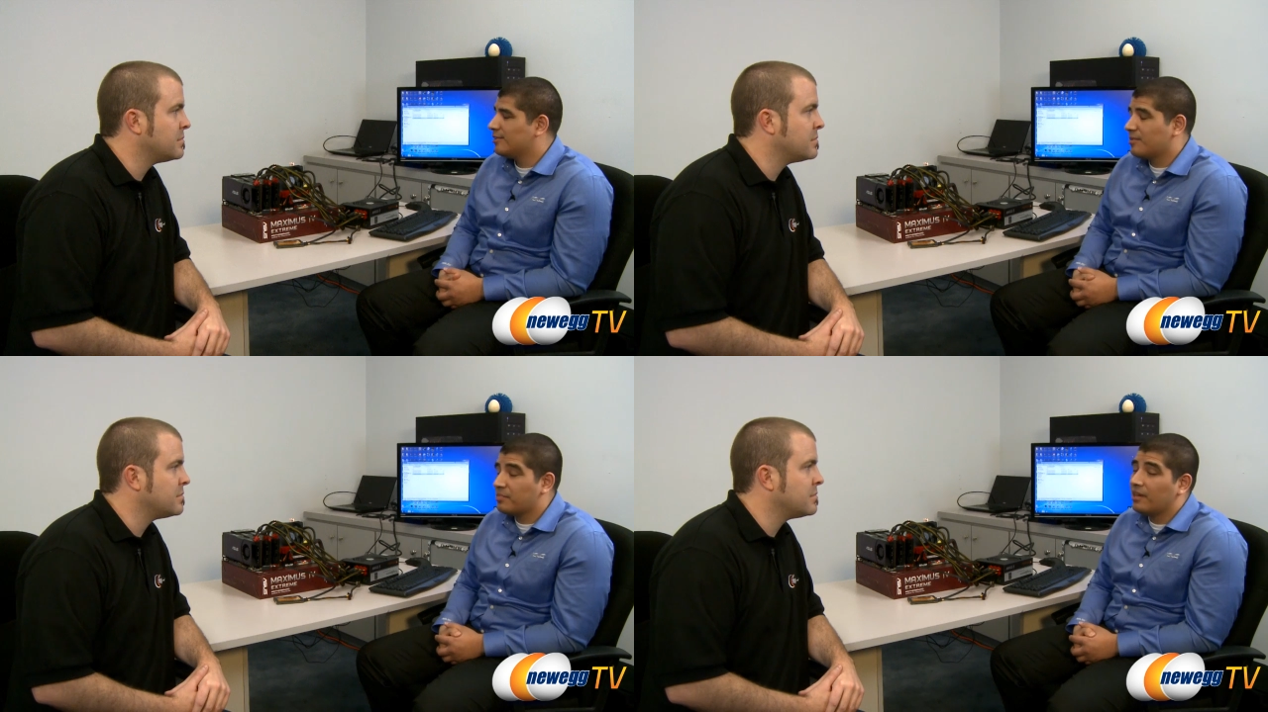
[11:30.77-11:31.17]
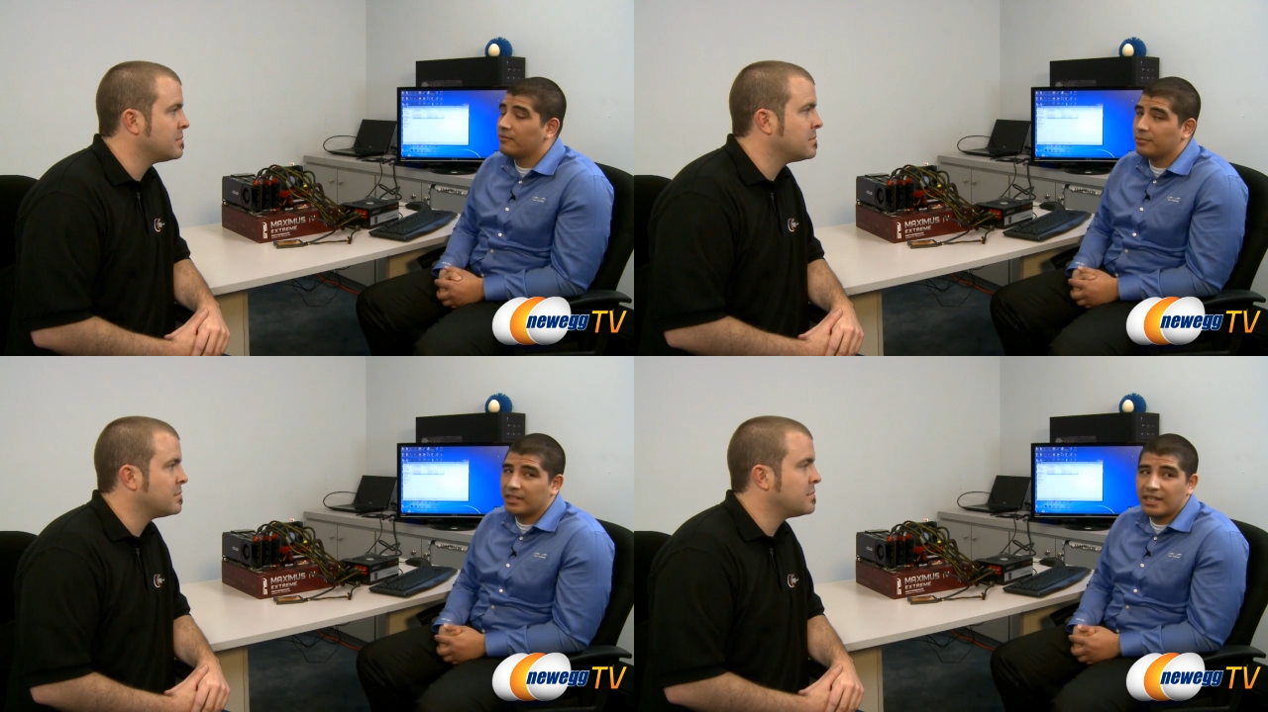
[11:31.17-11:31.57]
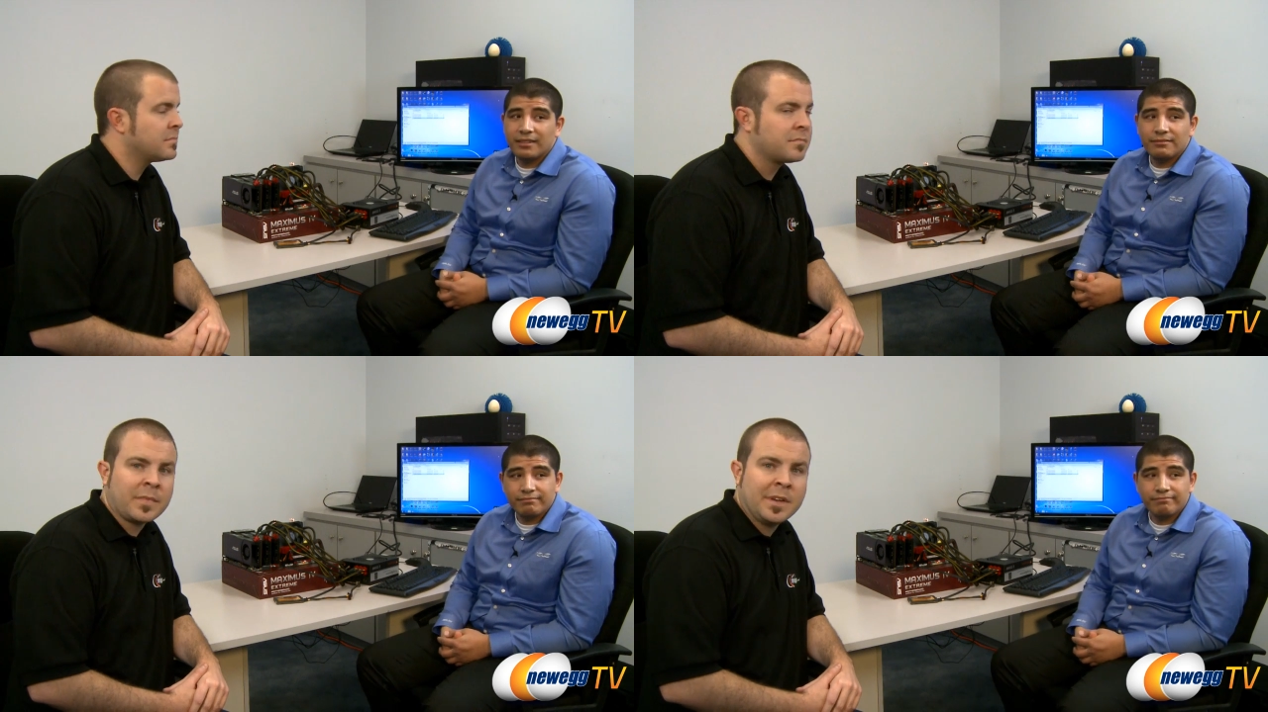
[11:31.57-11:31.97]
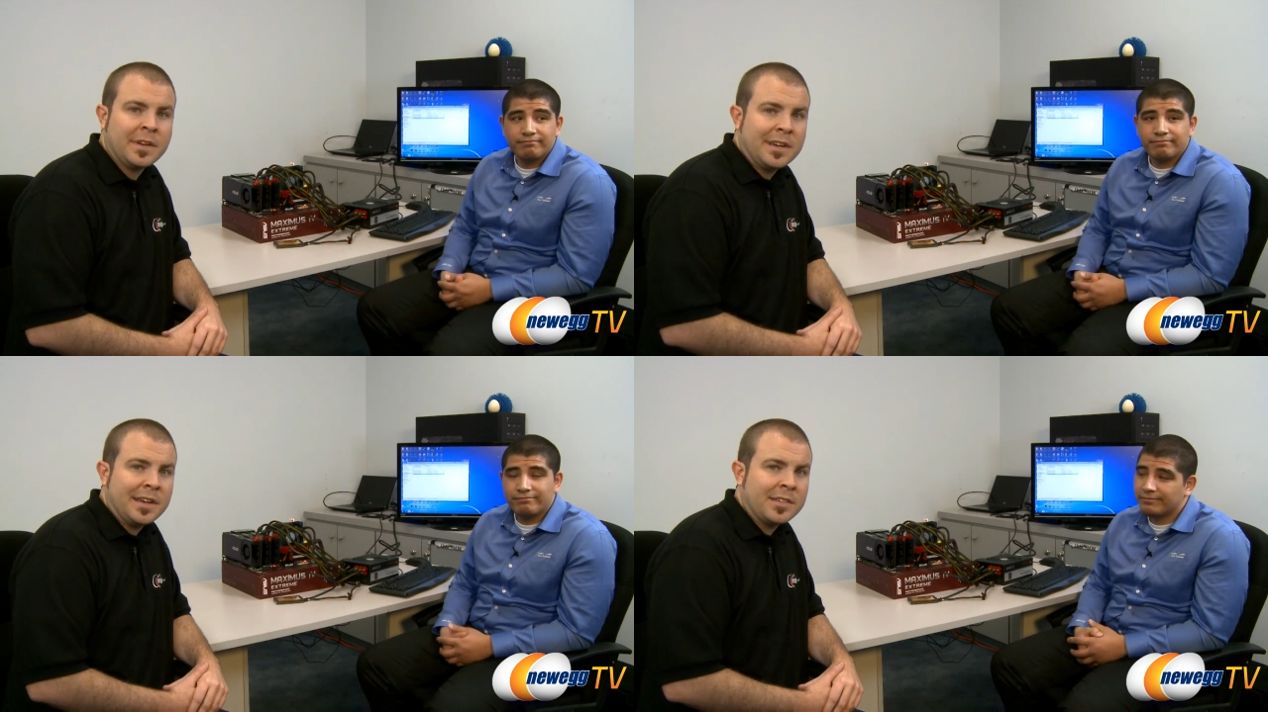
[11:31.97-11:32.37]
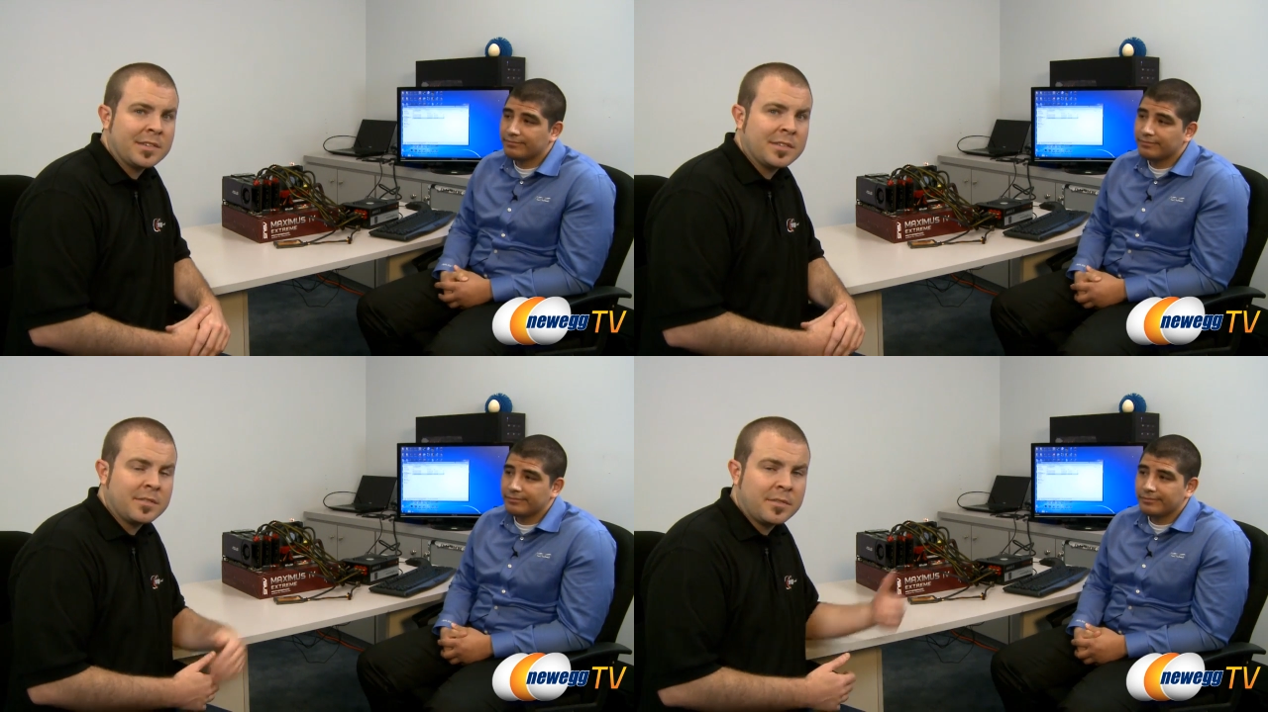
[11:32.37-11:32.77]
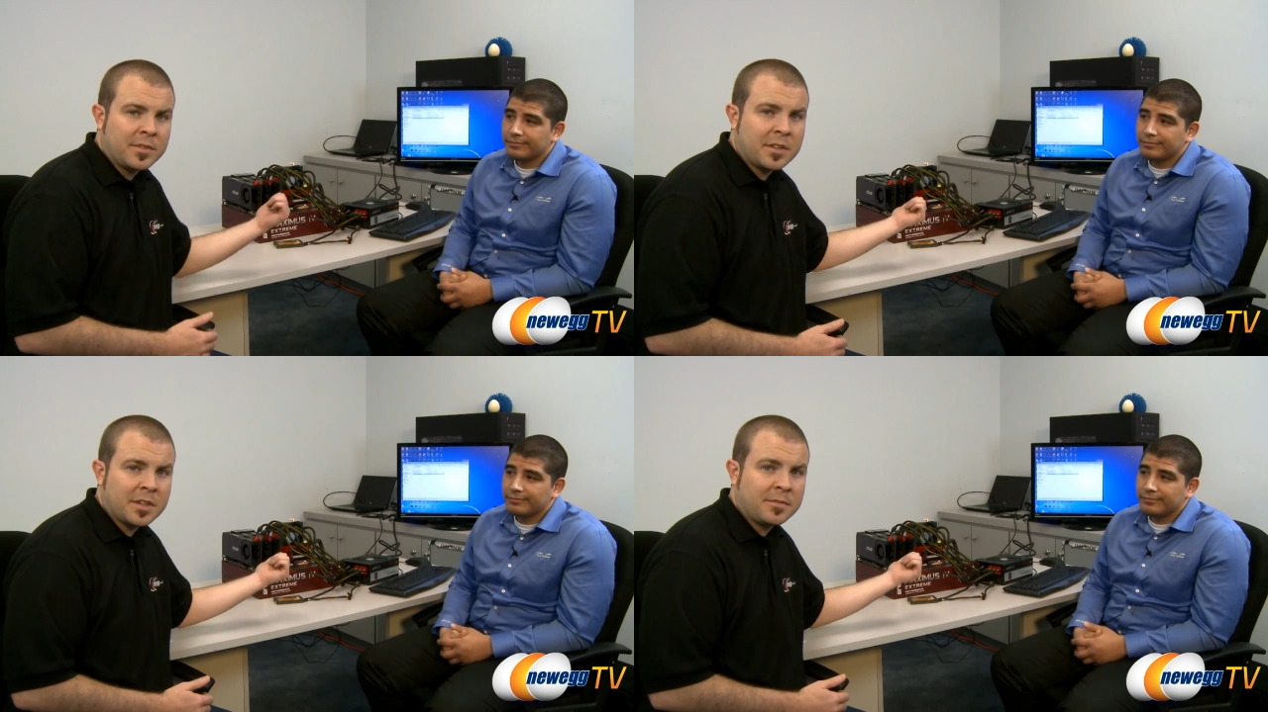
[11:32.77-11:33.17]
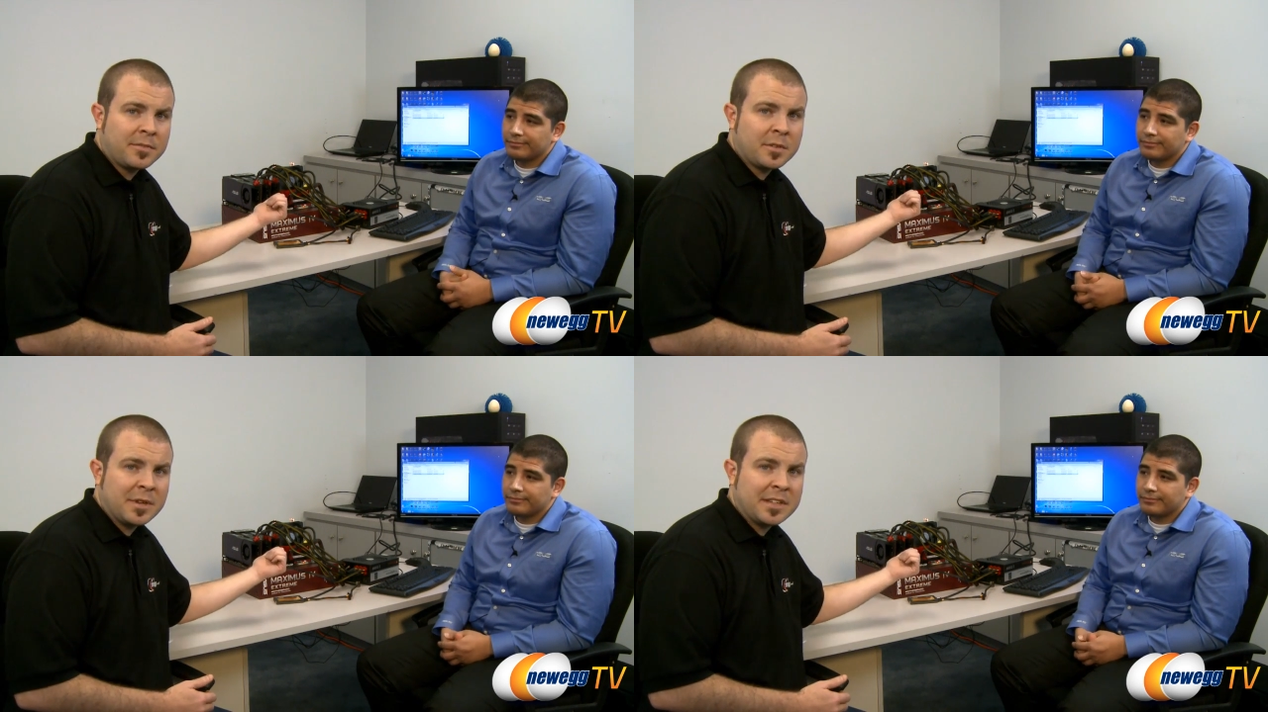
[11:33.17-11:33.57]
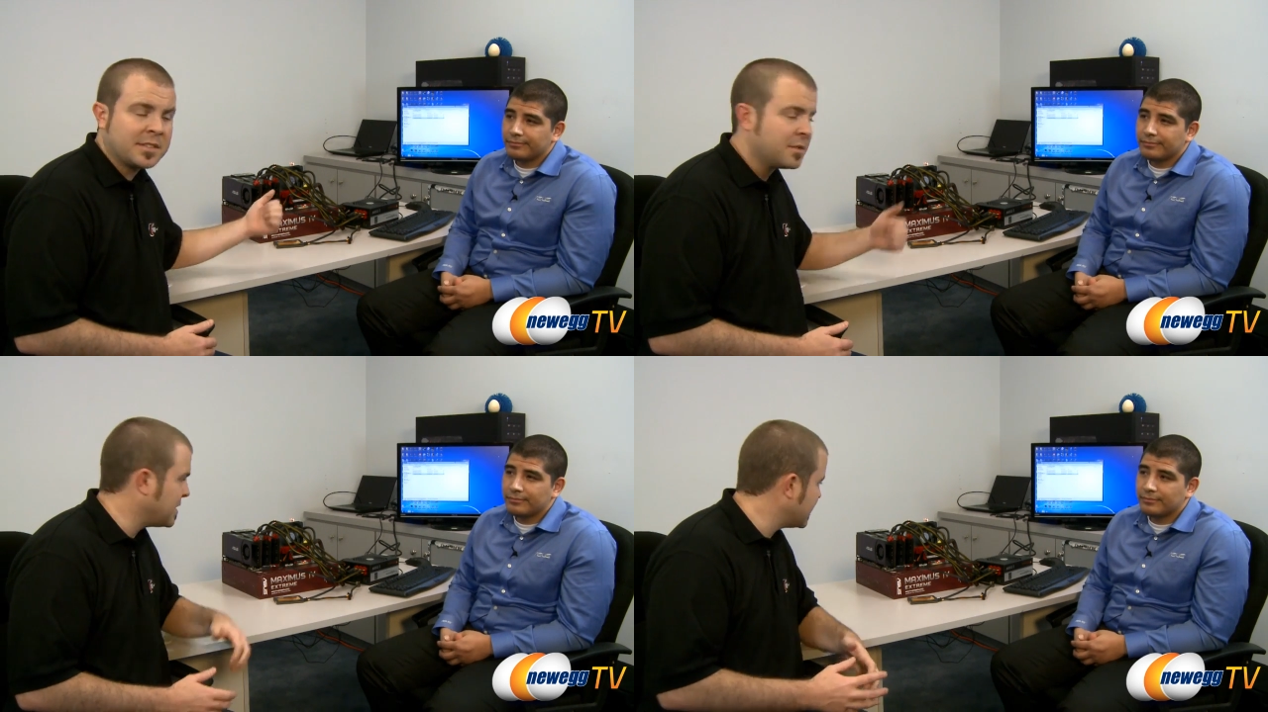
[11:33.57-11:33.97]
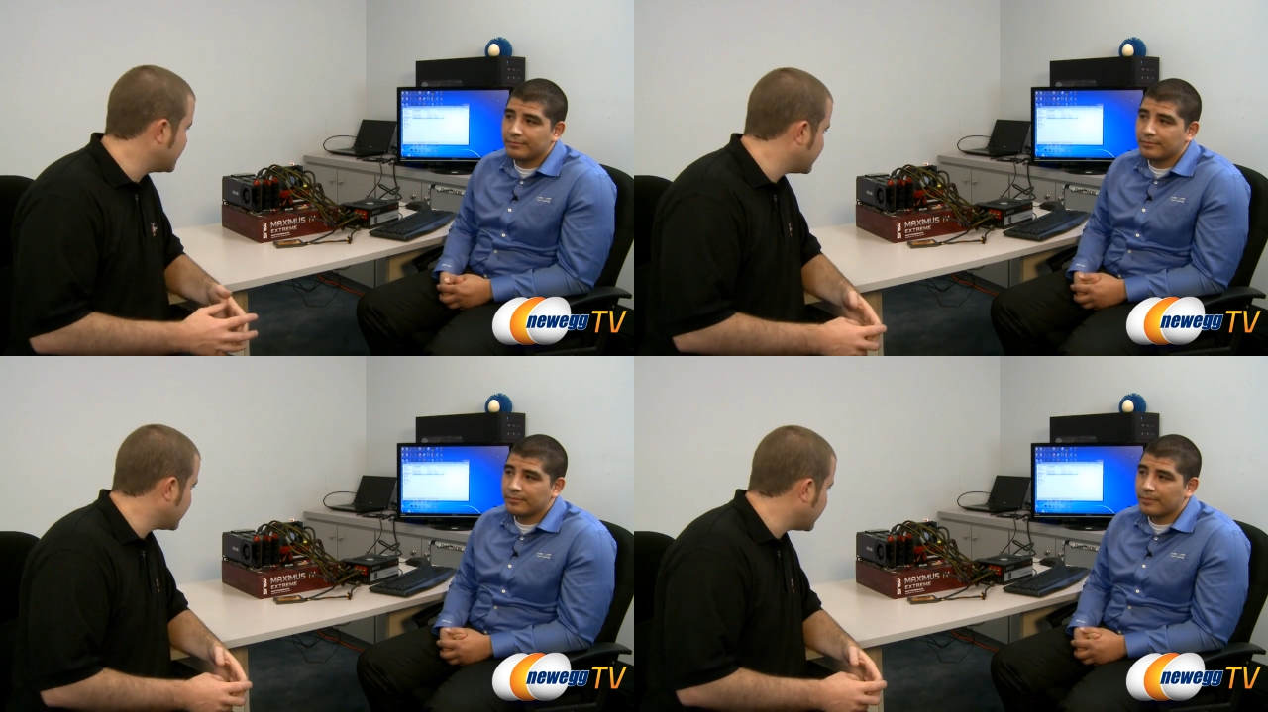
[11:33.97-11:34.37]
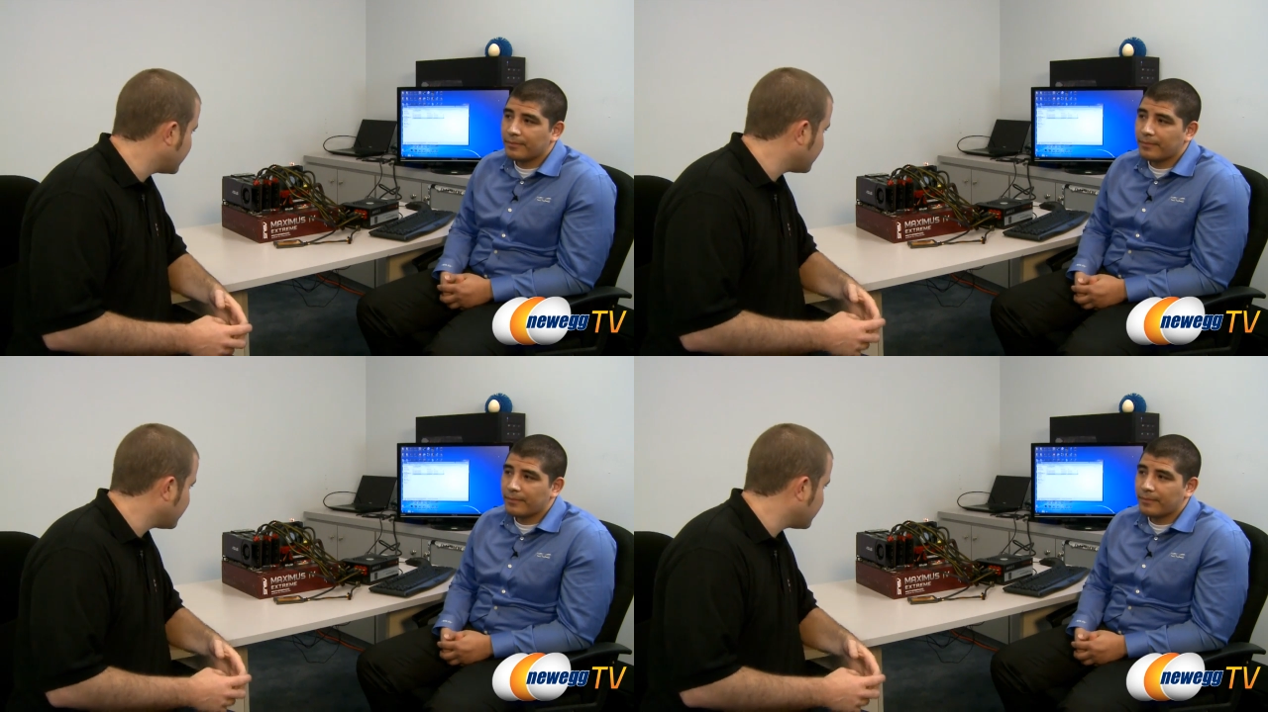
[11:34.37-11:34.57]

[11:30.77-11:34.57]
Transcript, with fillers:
Speaker 1: it's a platform to get.
Speaker 2: Yeah, so if you're looking for the best of the best uh,